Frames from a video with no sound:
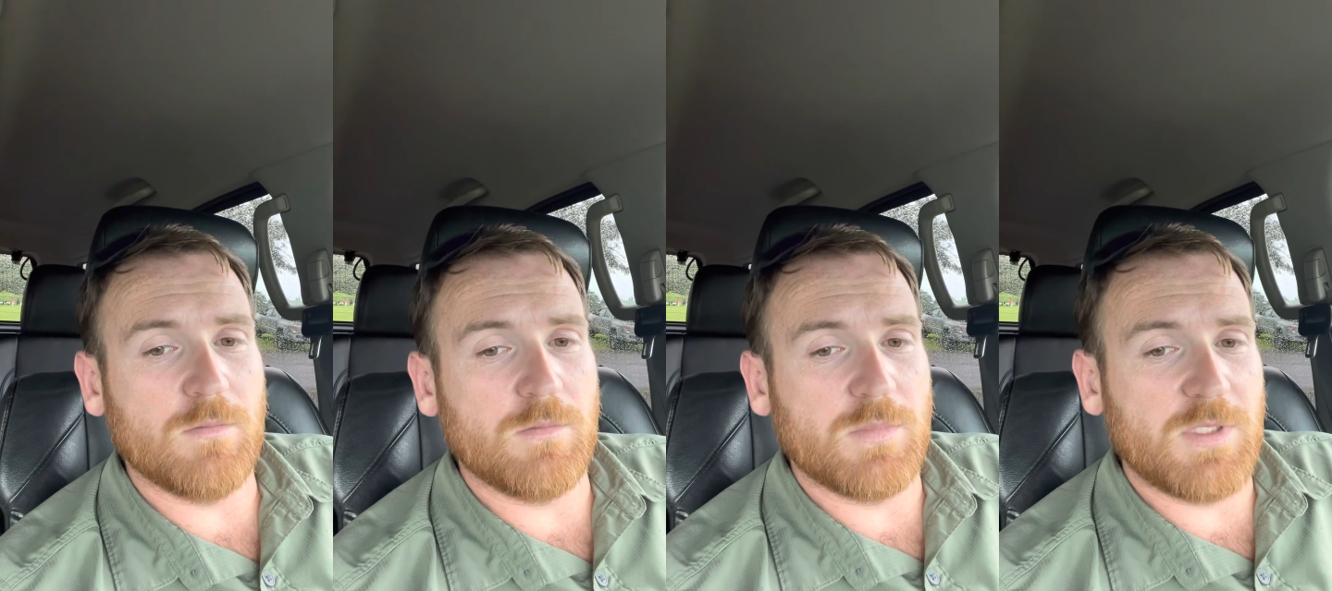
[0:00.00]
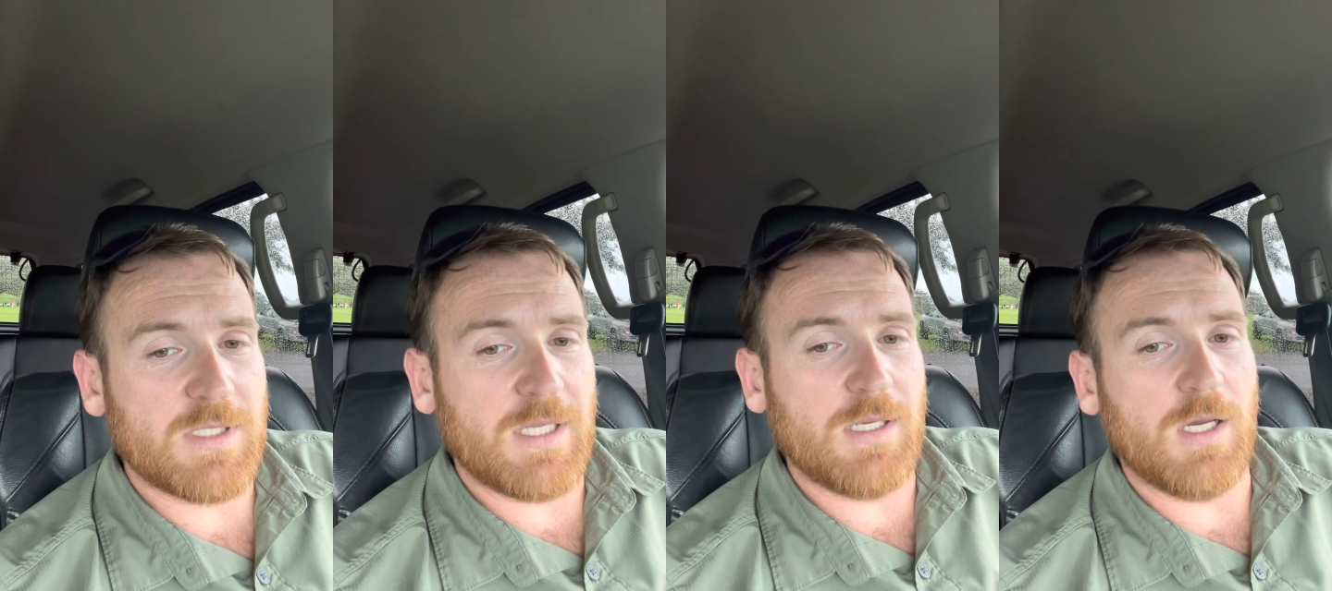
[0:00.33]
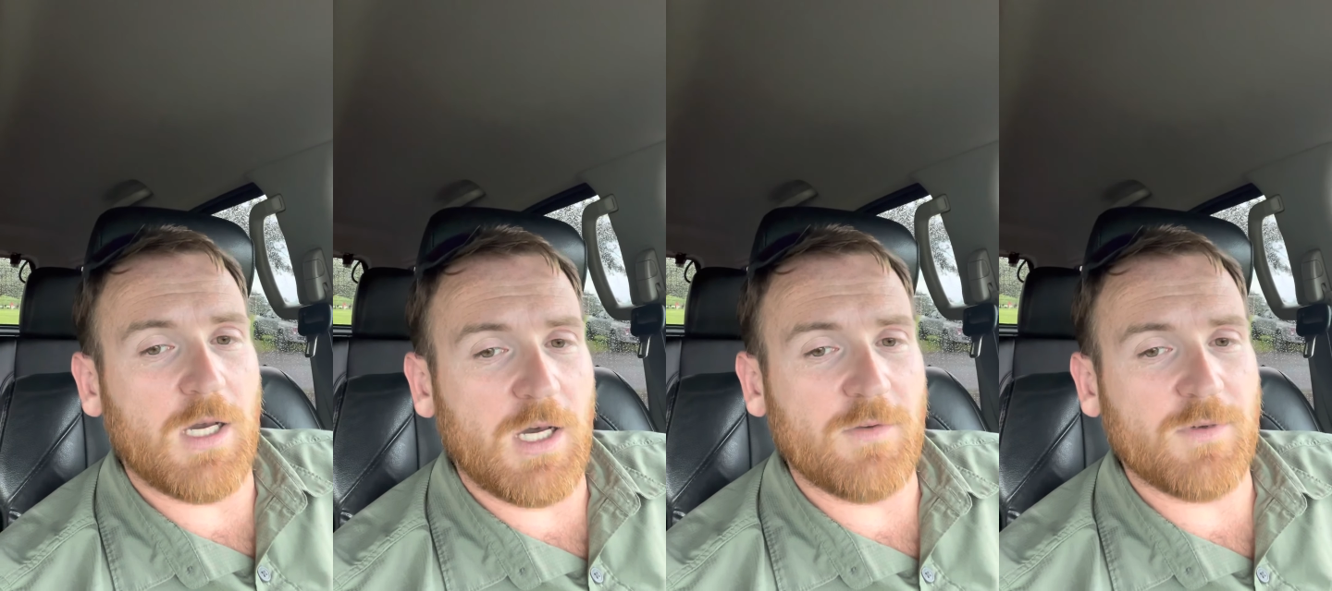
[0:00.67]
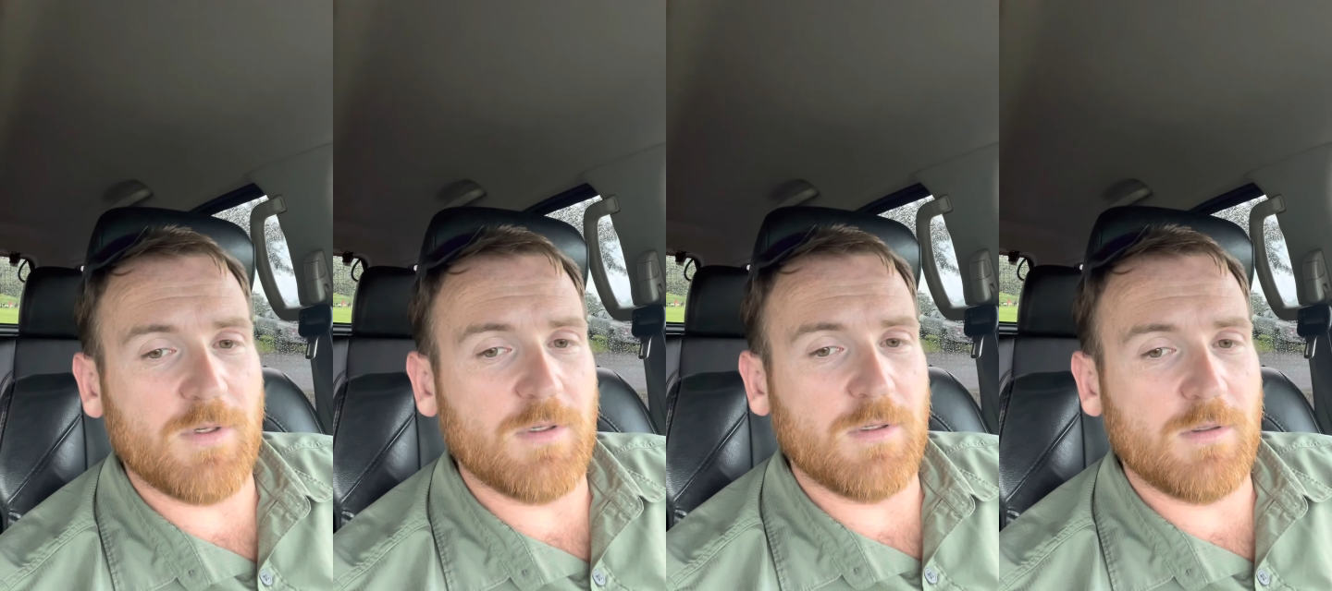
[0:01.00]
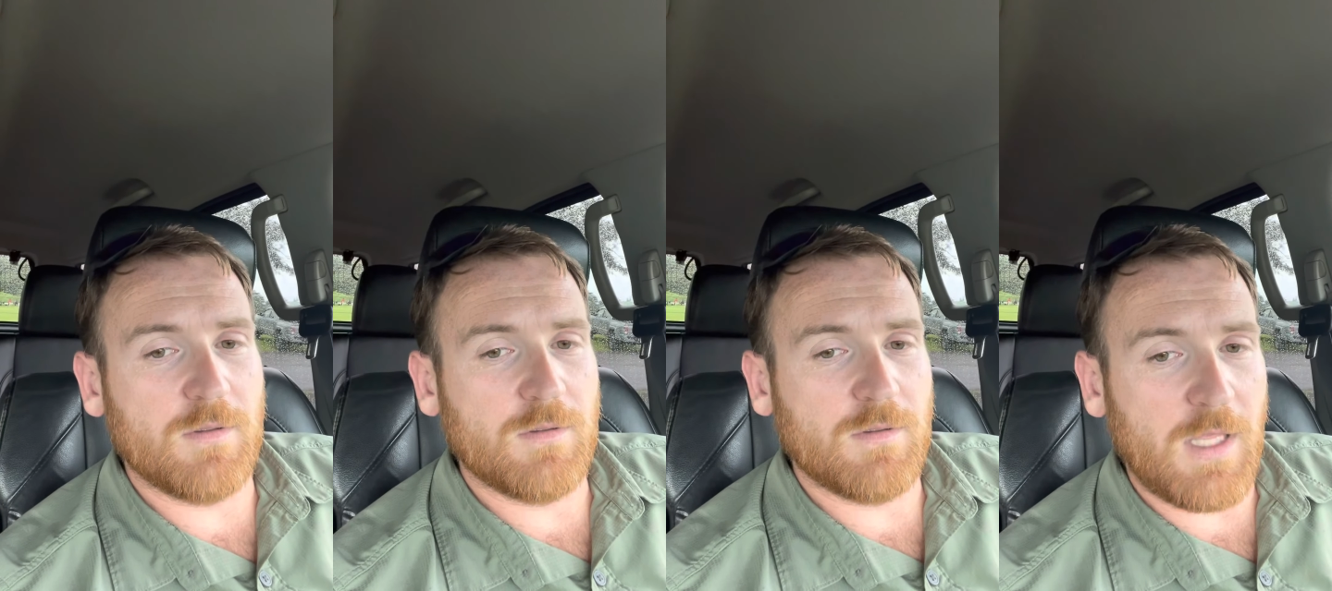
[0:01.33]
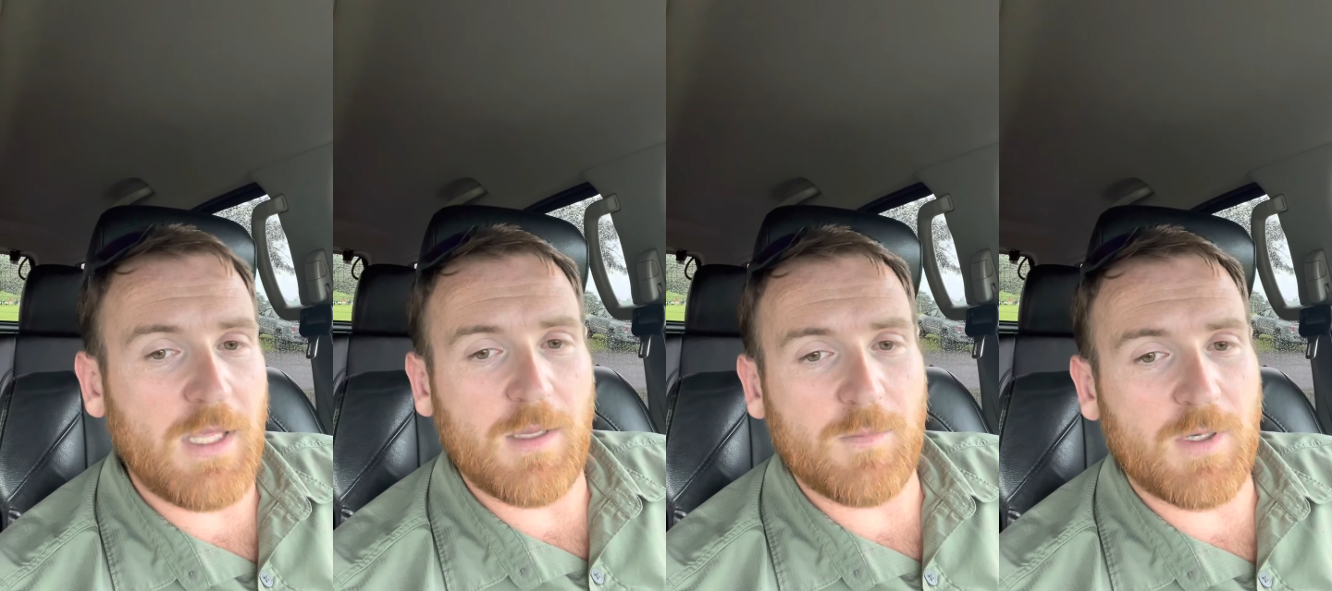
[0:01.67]
Just kind of offer,
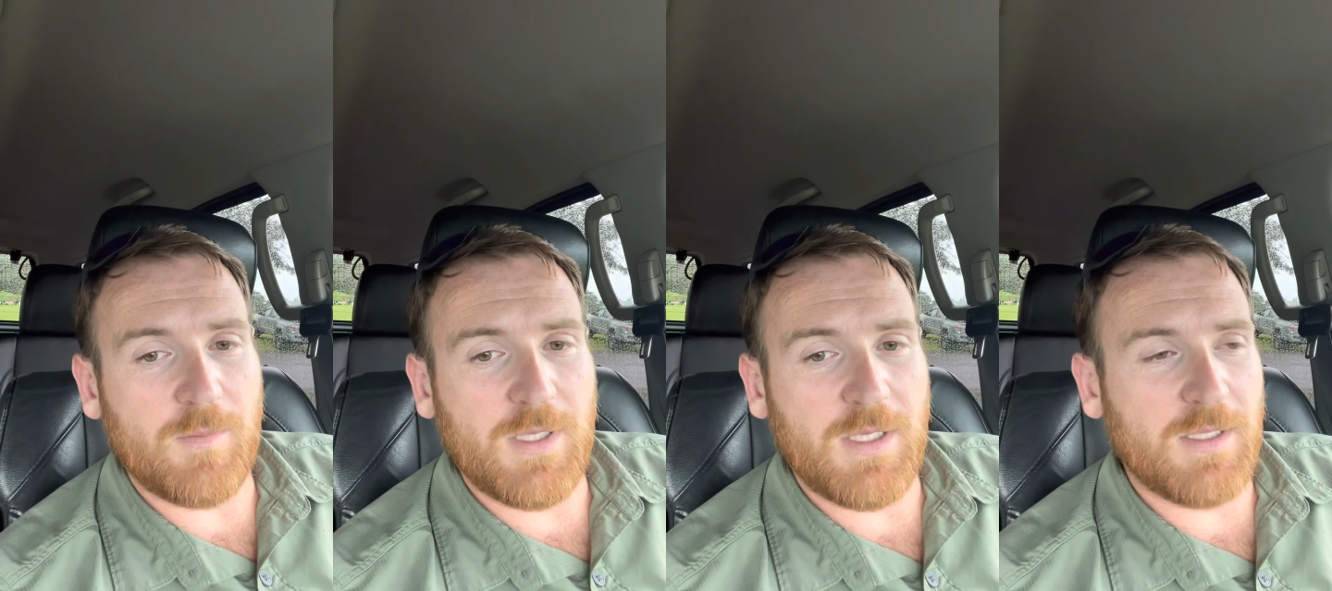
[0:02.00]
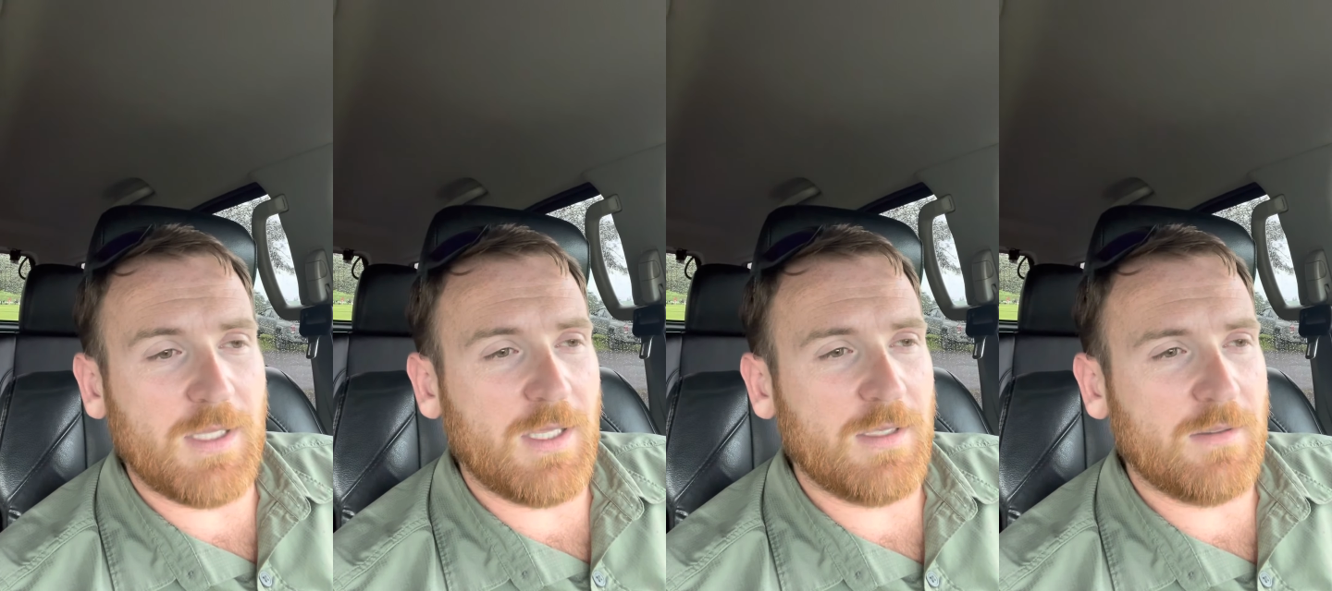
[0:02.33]
hey, I'm going to be in that